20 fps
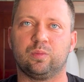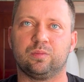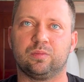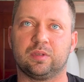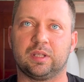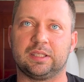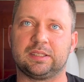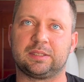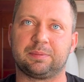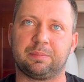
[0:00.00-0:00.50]

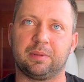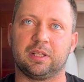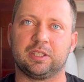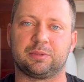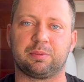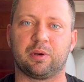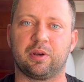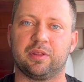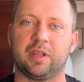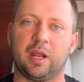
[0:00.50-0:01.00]
let's
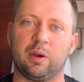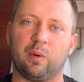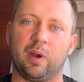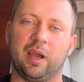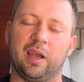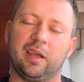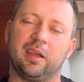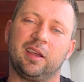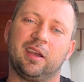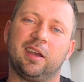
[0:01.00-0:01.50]
put it that
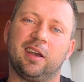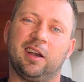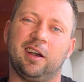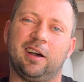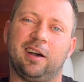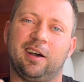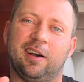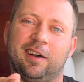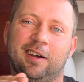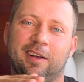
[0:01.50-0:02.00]
way.
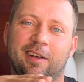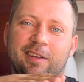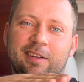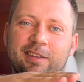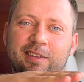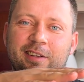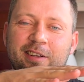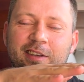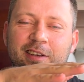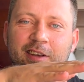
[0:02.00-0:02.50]

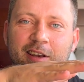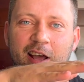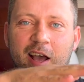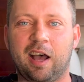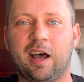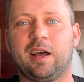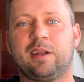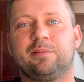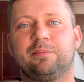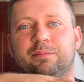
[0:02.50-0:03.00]

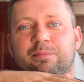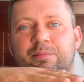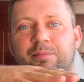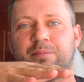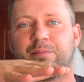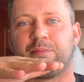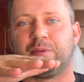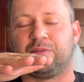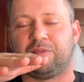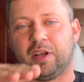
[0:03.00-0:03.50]

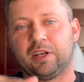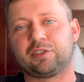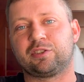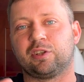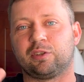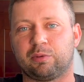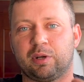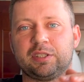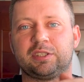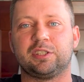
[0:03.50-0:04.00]

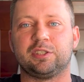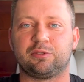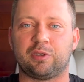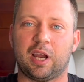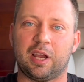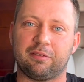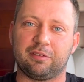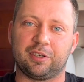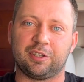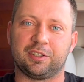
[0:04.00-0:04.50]
Non-professional racing
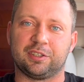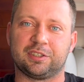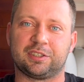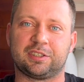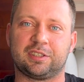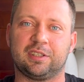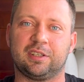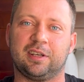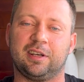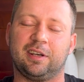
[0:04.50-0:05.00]

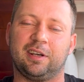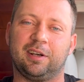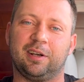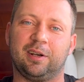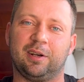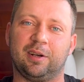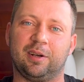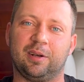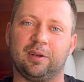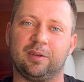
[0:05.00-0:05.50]
drivers,
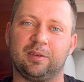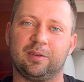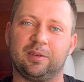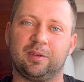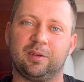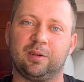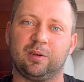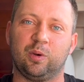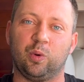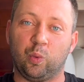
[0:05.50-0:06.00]

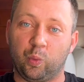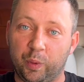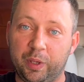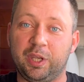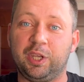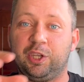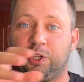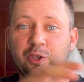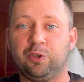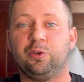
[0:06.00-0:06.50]
we
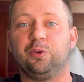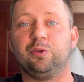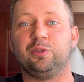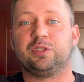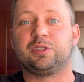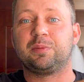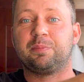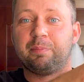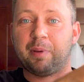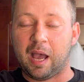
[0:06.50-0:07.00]

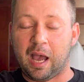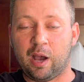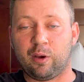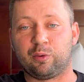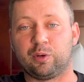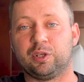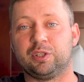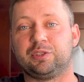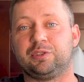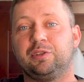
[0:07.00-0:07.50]
use
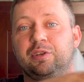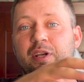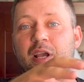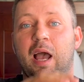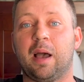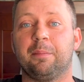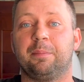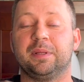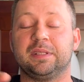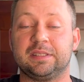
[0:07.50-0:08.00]
power to
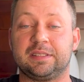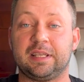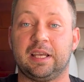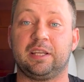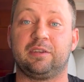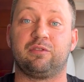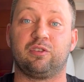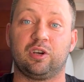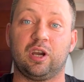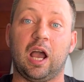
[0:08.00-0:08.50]

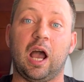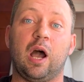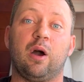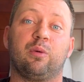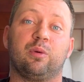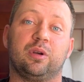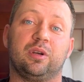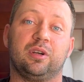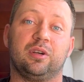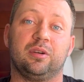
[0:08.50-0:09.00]
compensate for
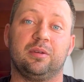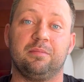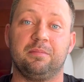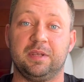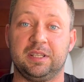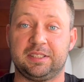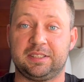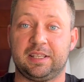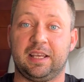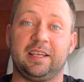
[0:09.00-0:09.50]
our
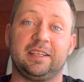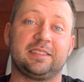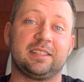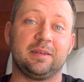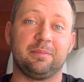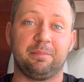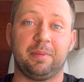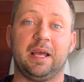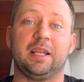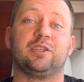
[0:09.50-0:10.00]
mistakes
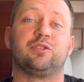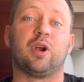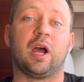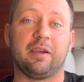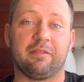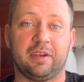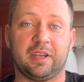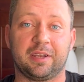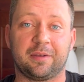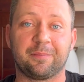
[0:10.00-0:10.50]
and bad
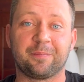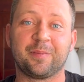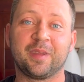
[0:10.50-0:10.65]
driving.